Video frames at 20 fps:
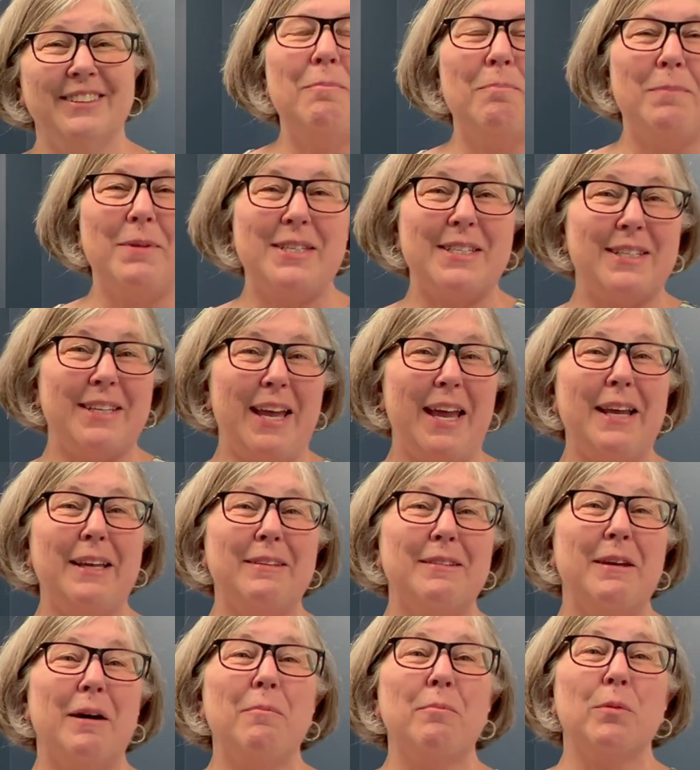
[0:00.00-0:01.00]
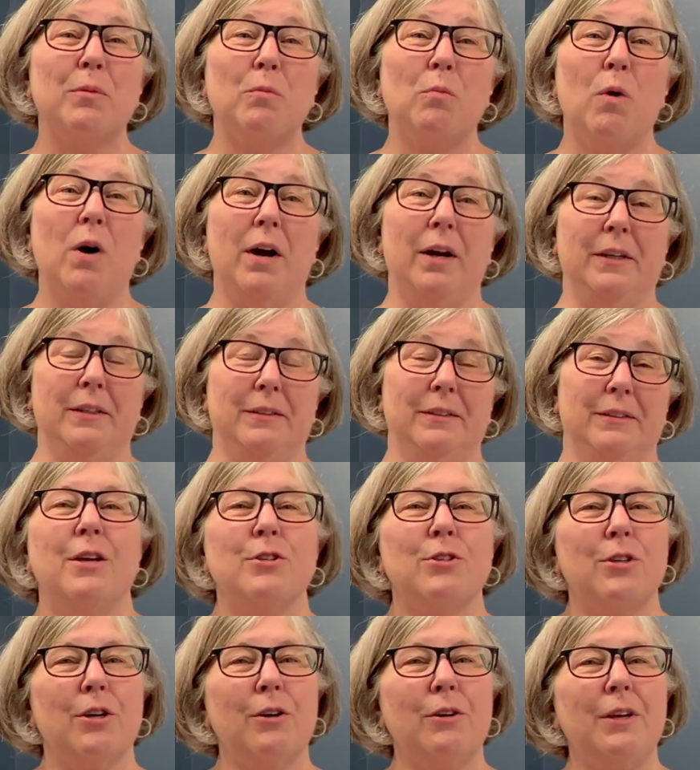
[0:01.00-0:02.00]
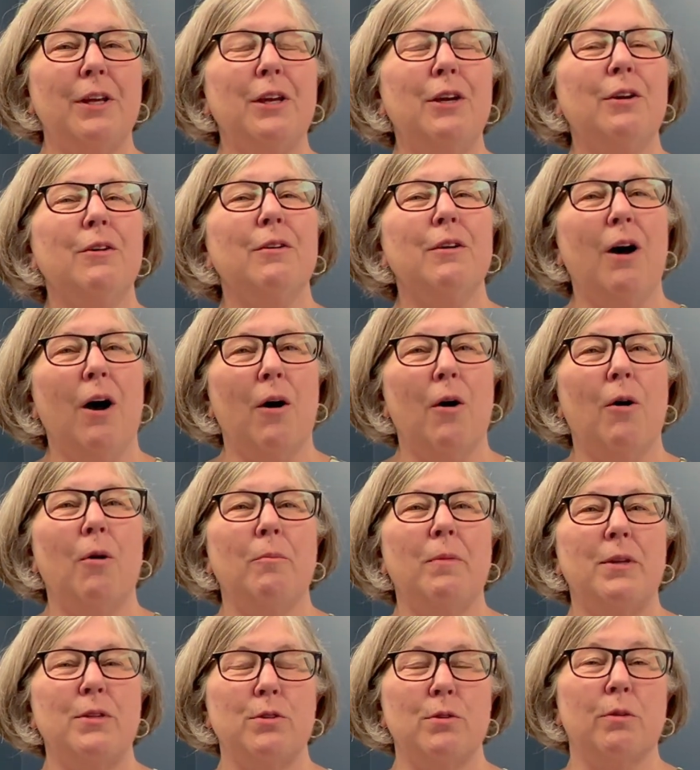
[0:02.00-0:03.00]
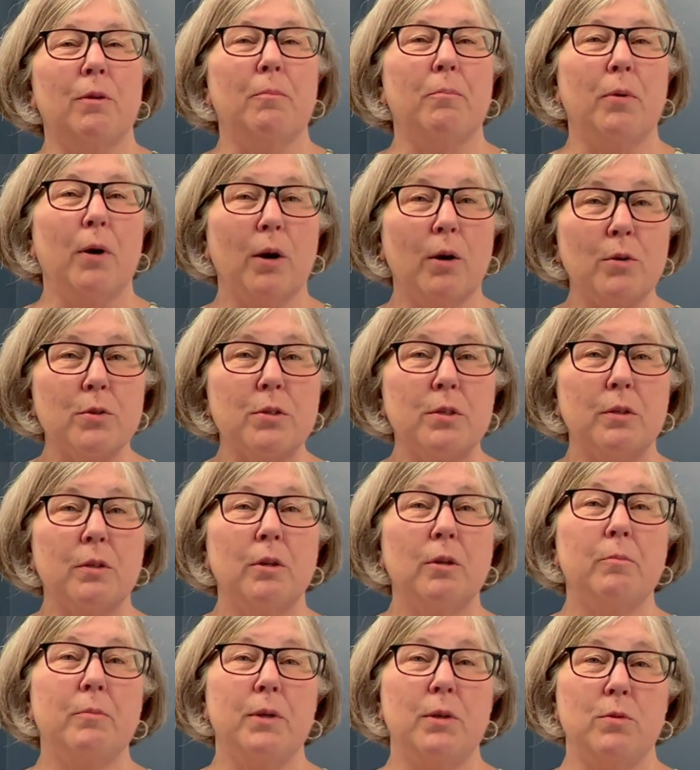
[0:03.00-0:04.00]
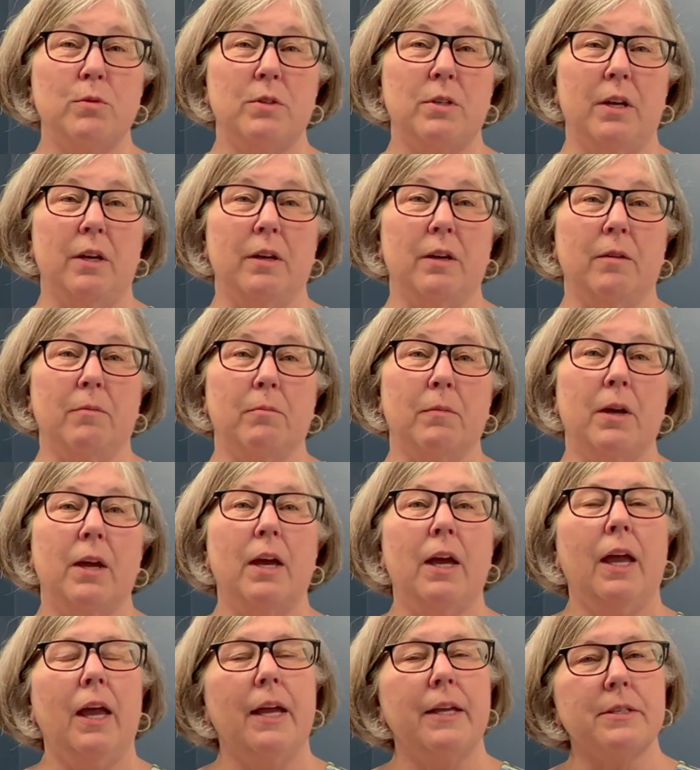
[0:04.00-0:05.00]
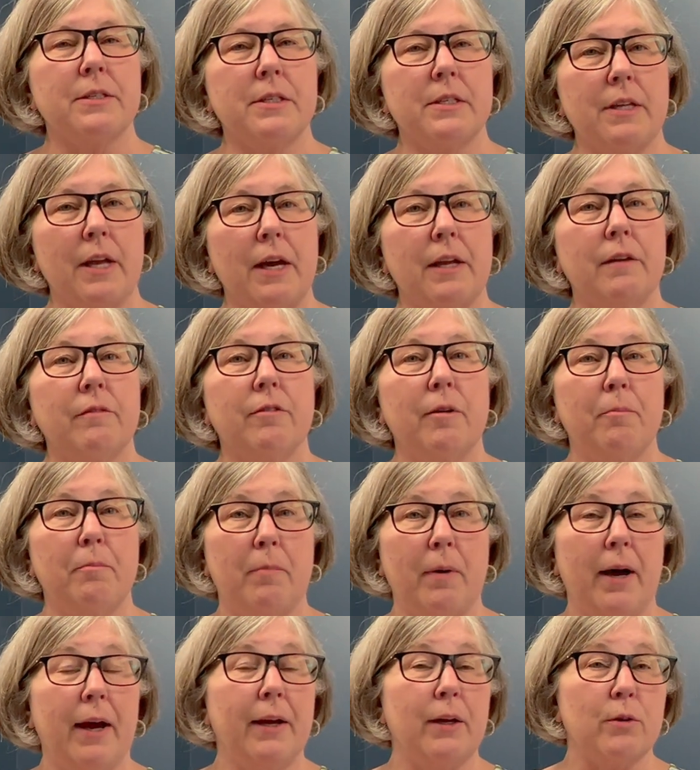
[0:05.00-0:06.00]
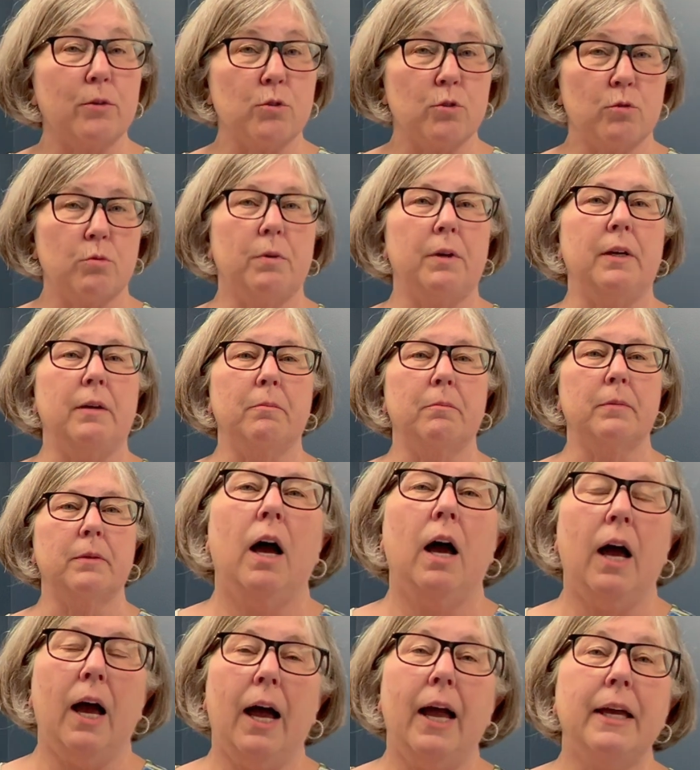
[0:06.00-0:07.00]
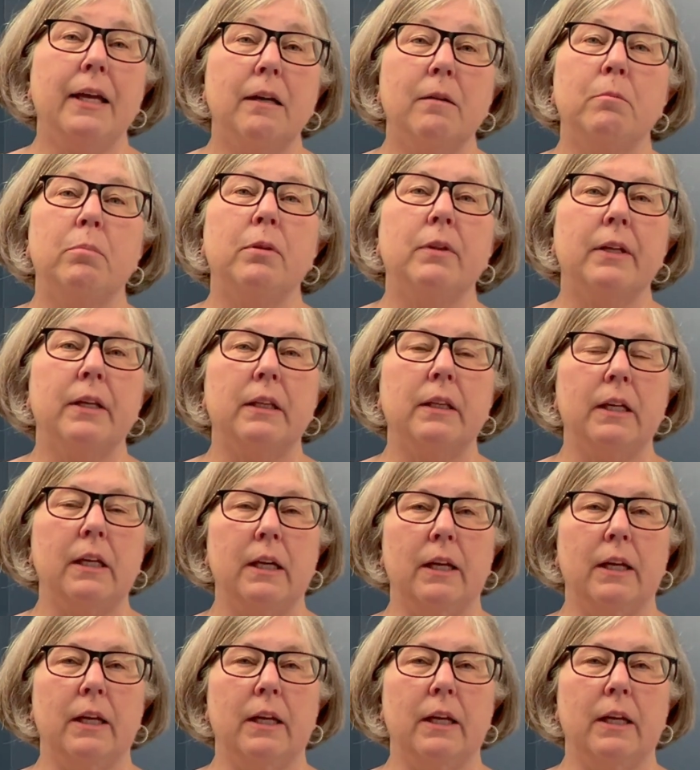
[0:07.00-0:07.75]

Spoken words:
Mistake number 1, turning your home into a personal museum instead of a buyer's dream. I completely